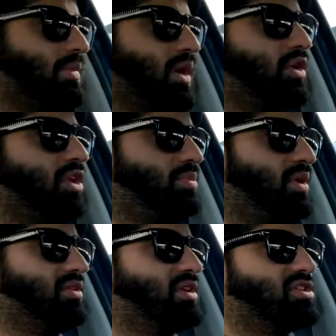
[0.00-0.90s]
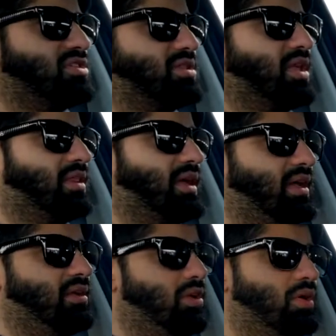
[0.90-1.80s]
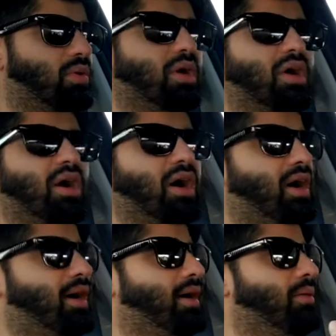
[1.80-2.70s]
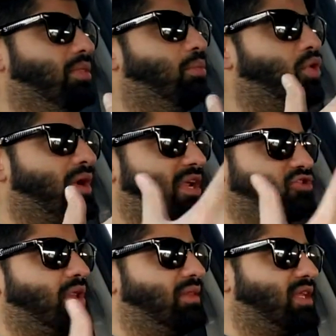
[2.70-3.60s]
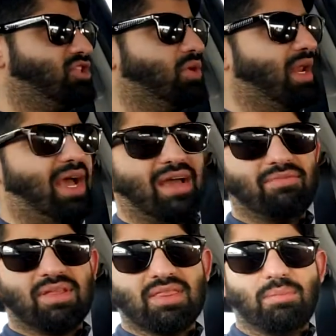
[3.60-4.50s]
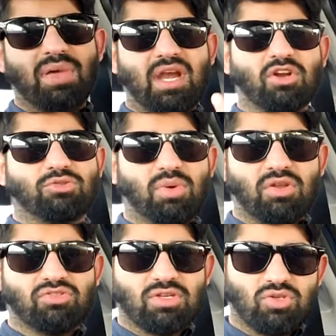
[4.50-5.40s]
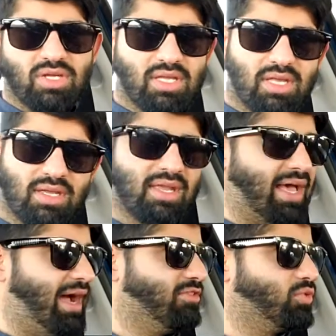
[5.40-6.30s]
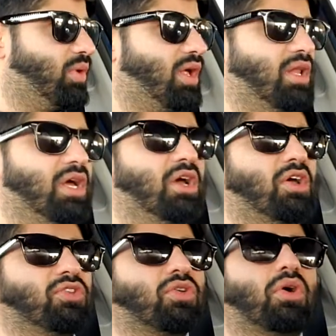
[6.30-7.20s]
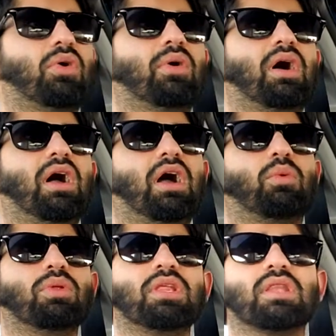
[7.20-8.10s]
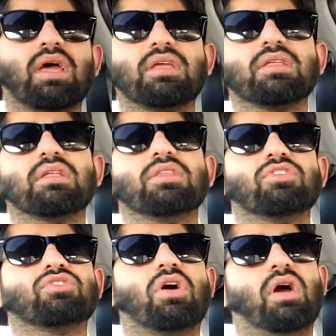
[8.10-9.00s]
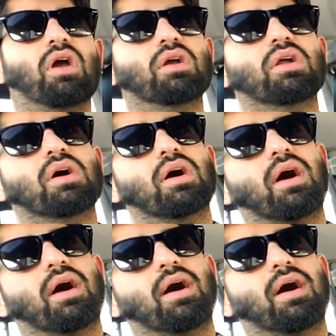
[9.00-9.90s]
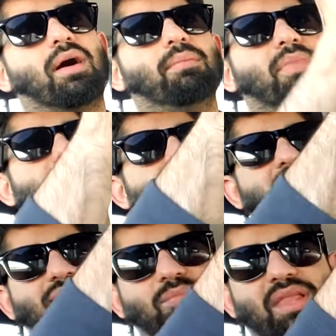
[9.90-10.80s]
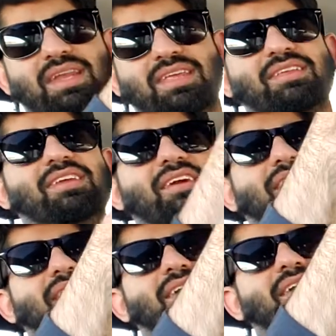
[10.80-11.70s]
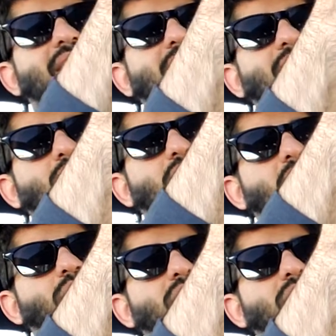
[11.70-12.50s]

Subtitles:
a good experience, I just think that, you know, the more natural light that you can have, the better experience that you can have as well. So I really like this car. It has some lighting here. You can't really